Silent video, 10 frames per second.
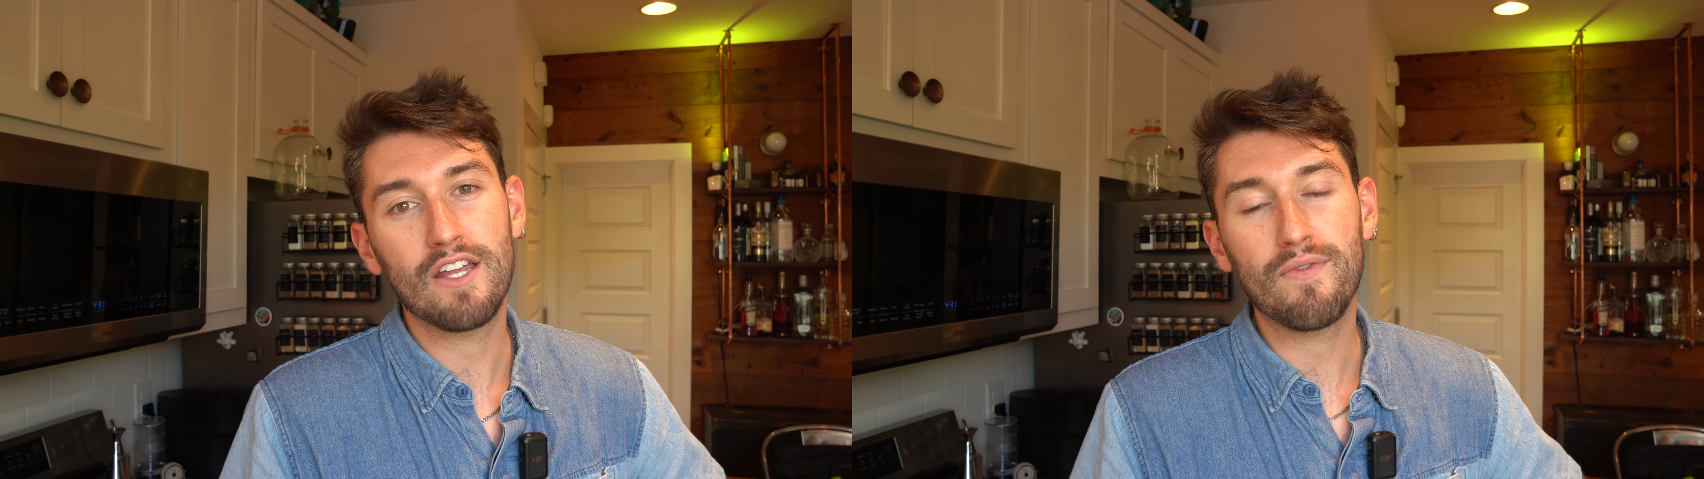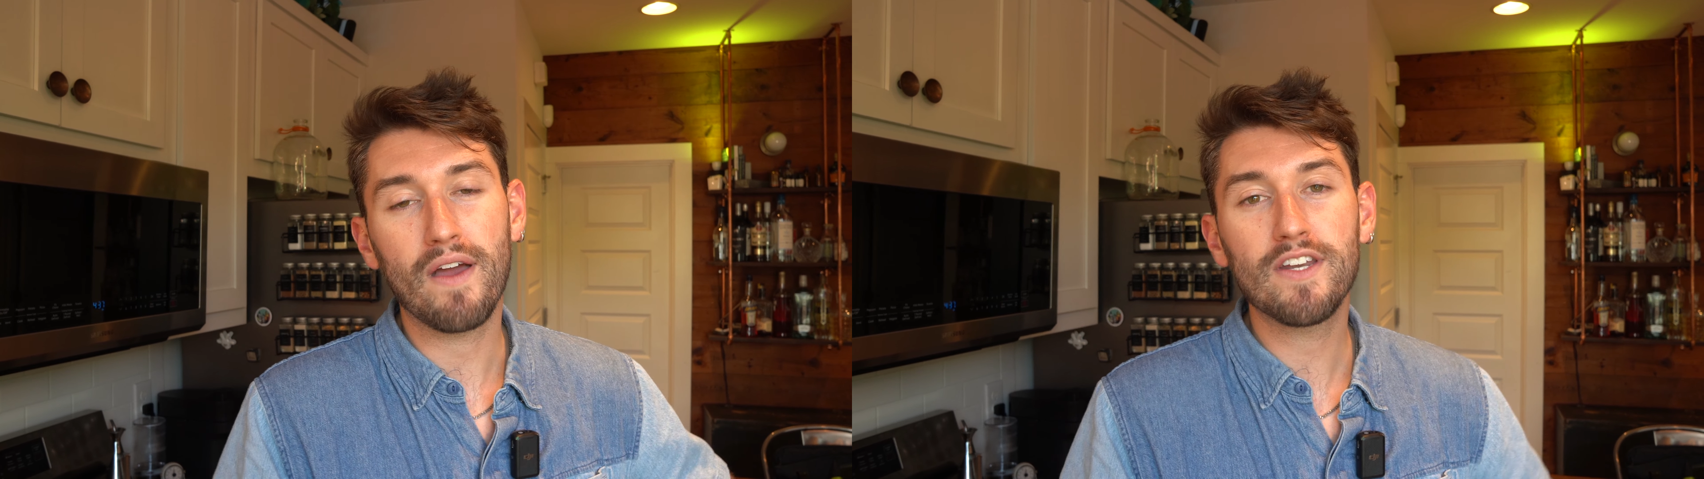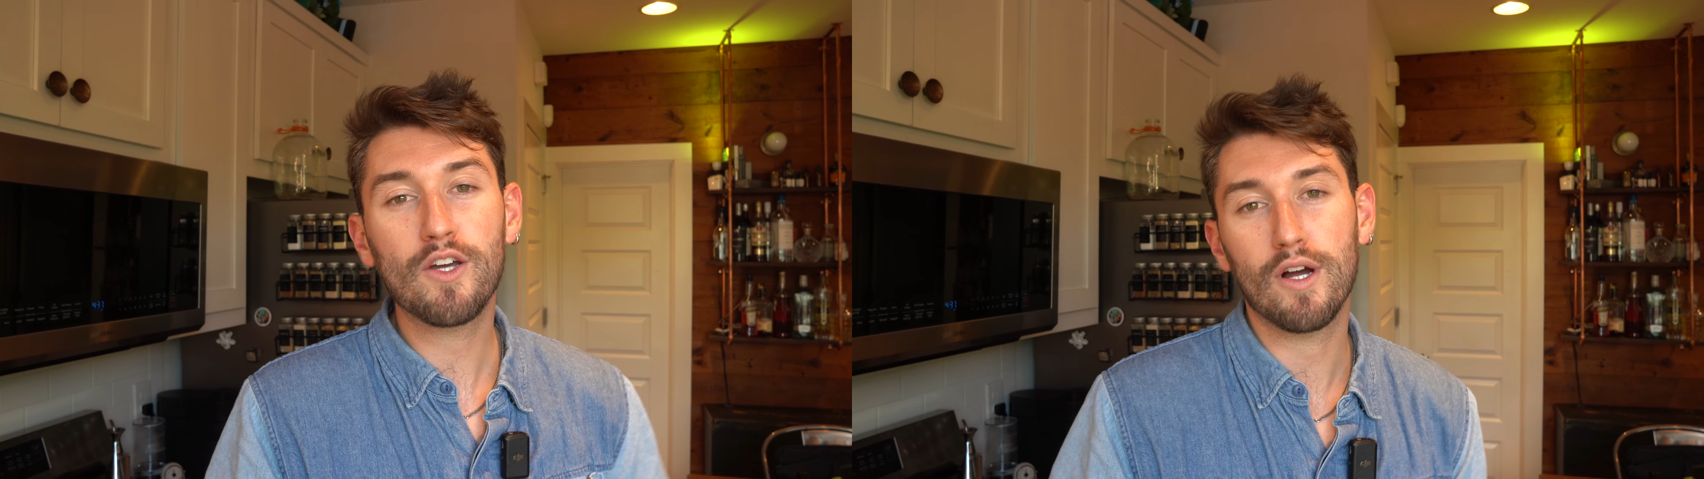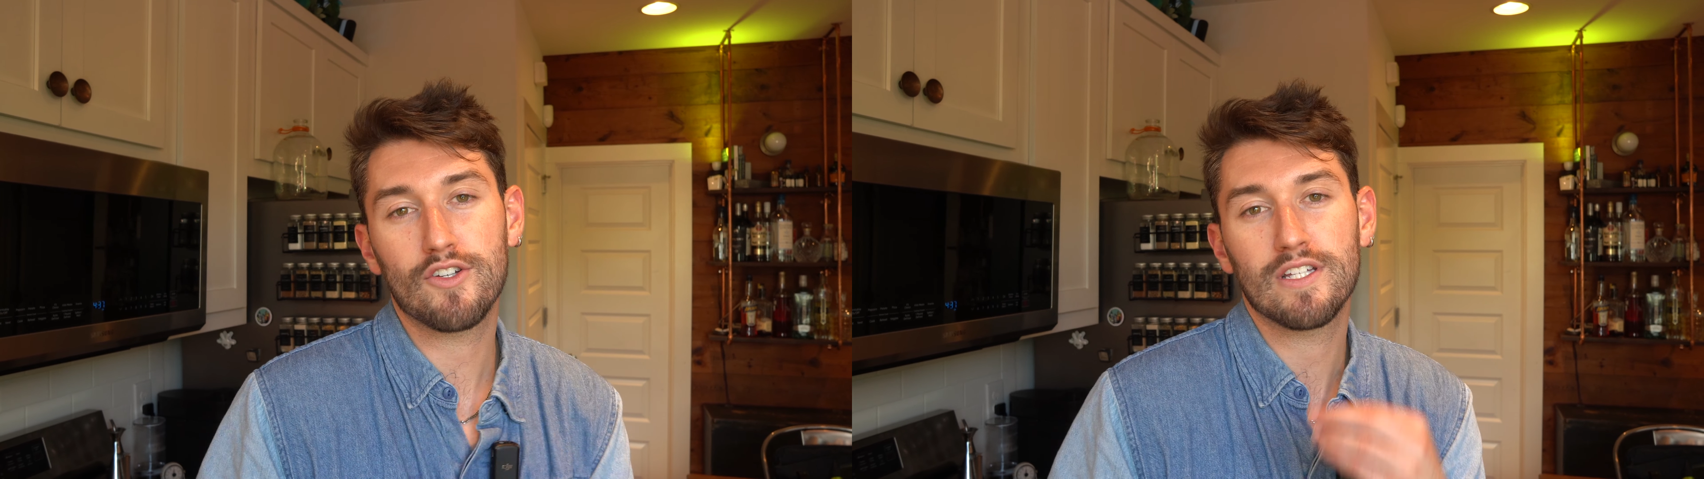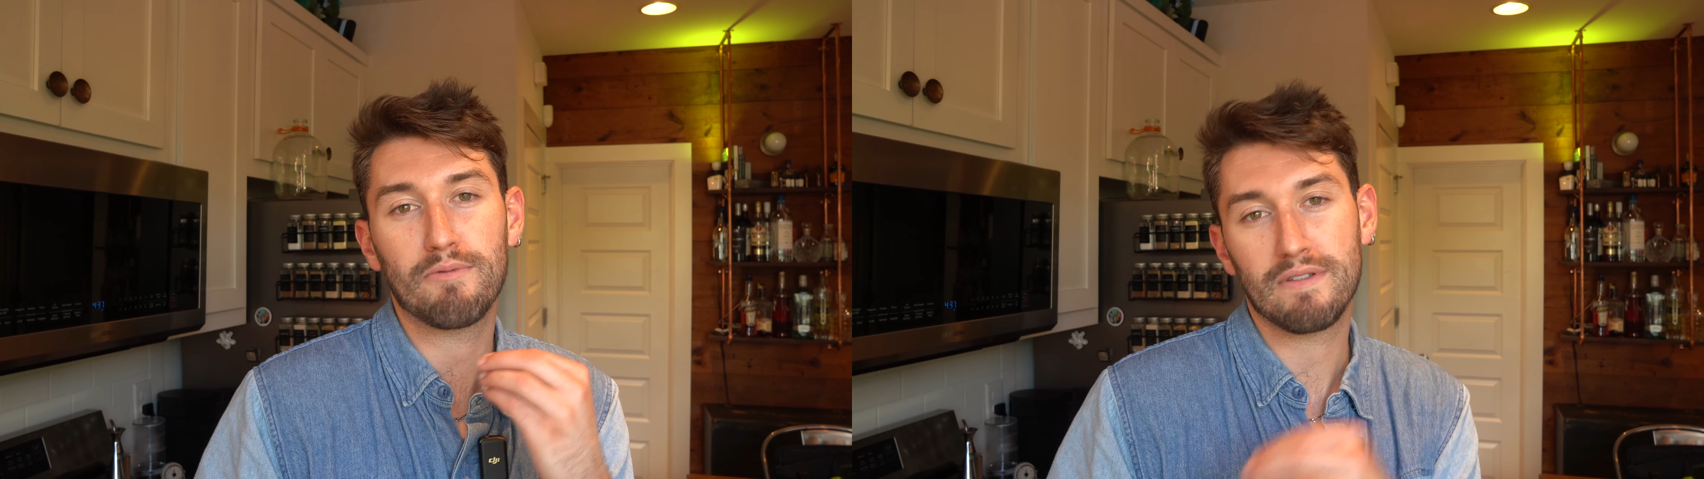And if you have any
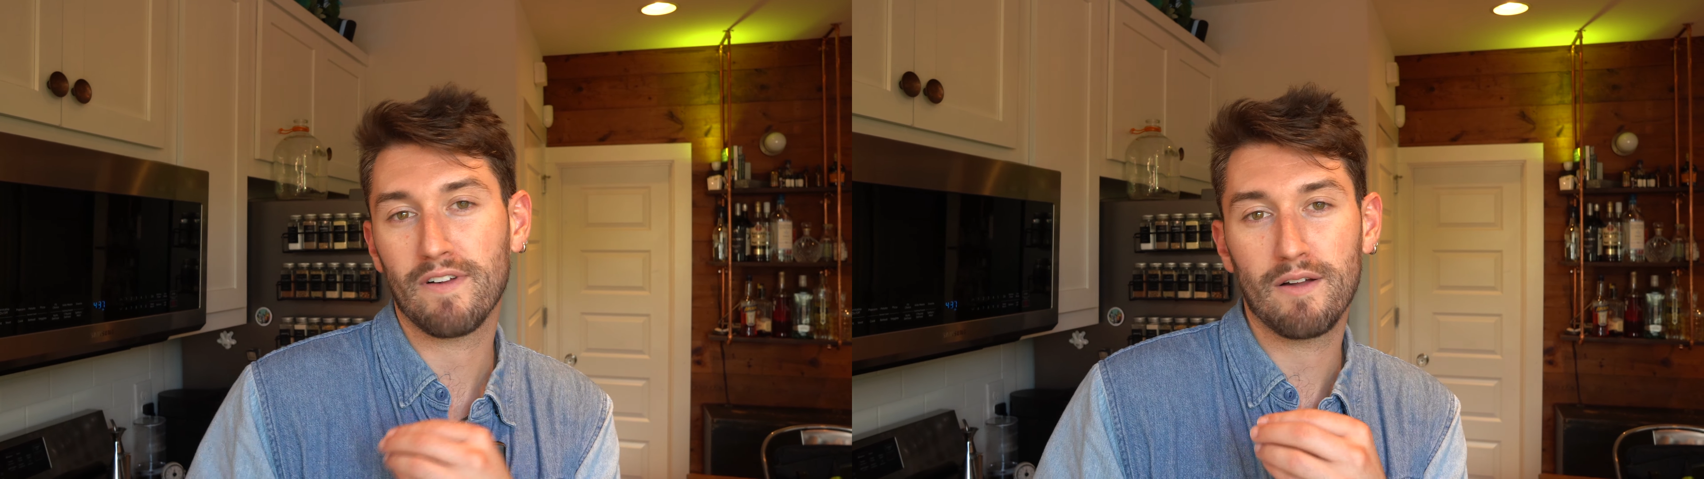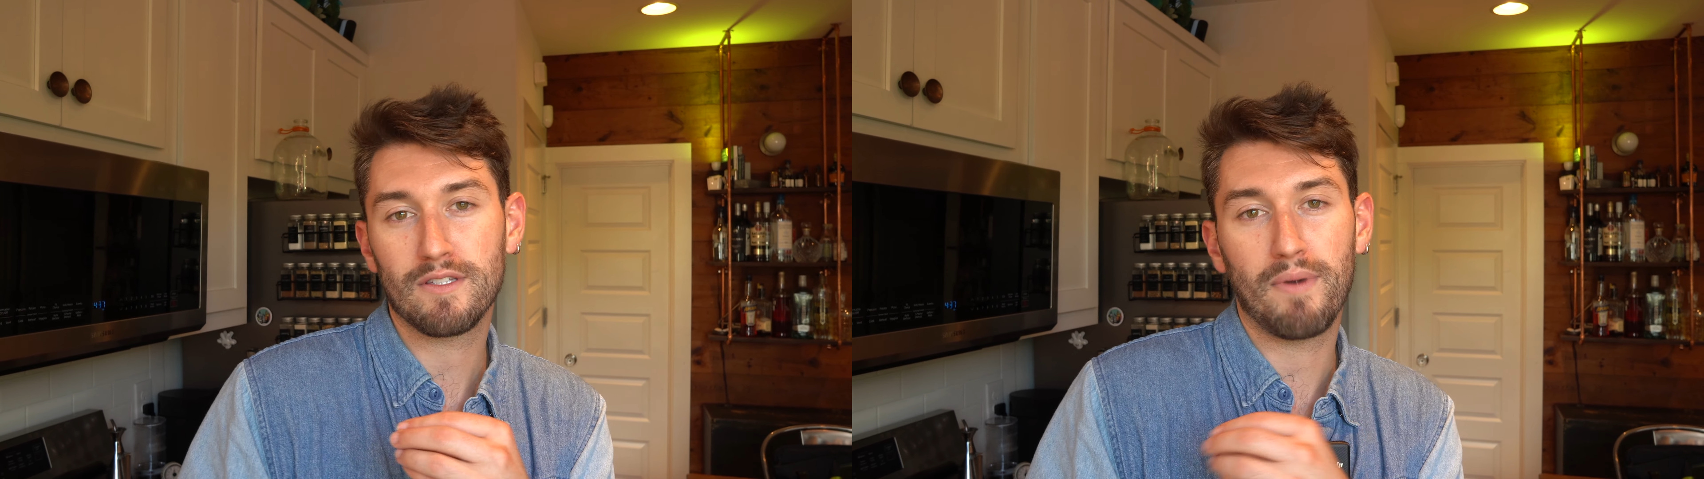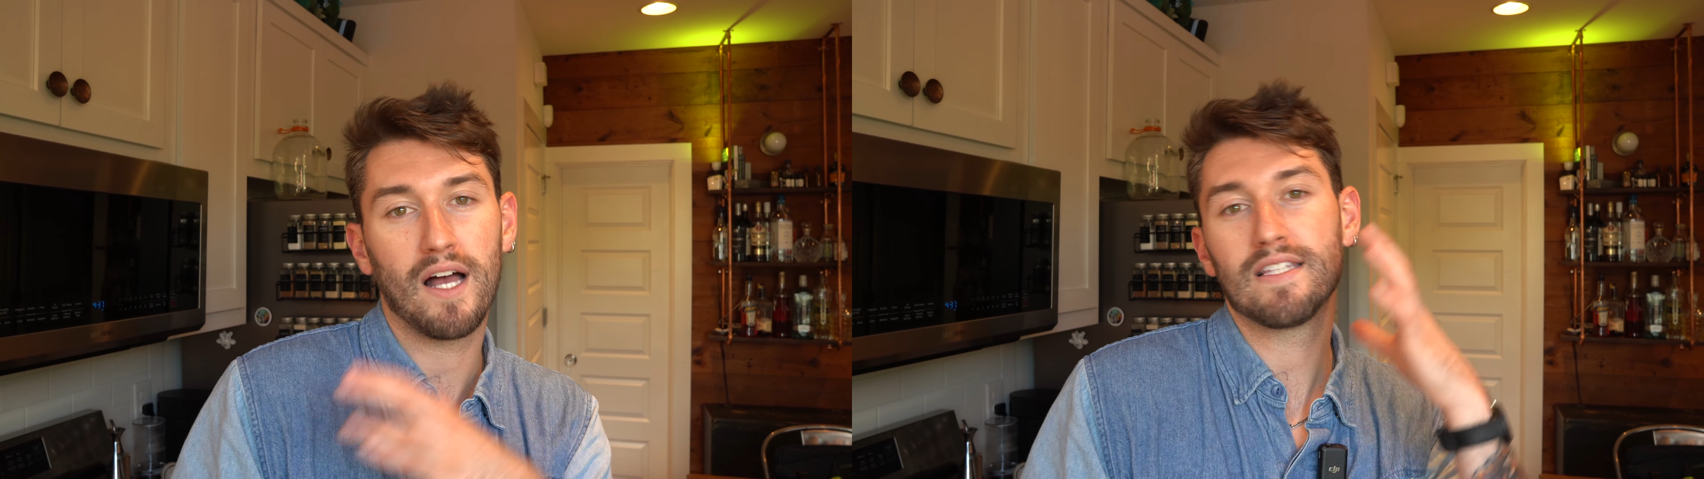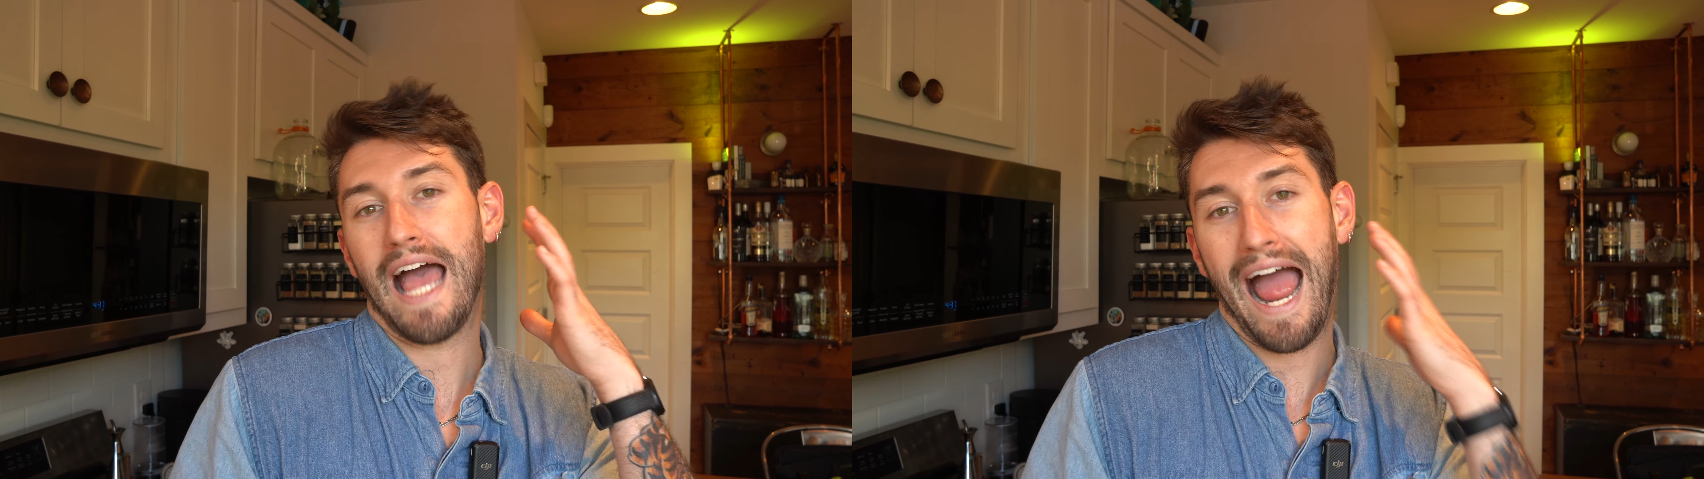questions specifically about the buds,